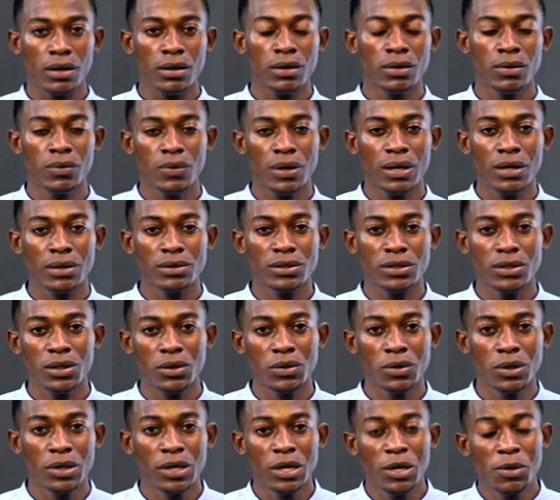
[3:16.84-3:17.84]
wow. So
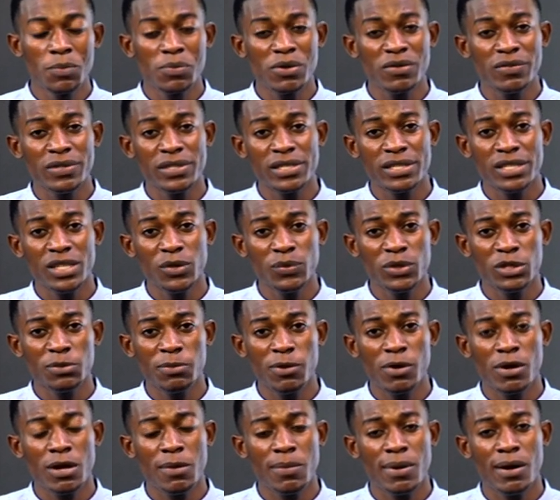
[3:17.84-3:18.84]
previously we
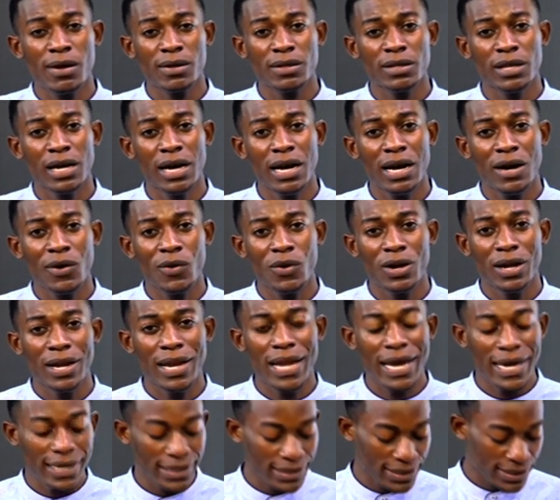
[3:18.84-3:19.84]
spoke about how
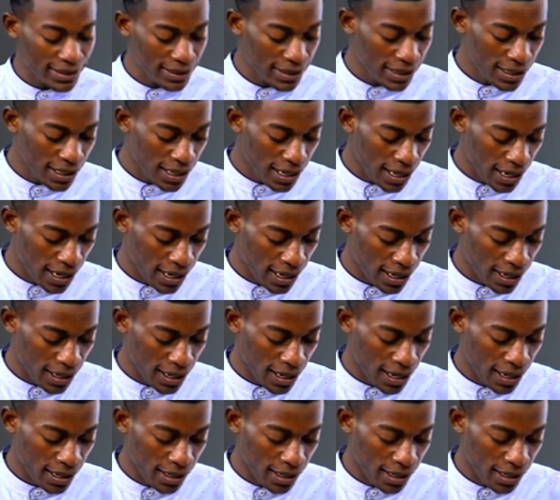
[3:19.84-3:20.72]
light and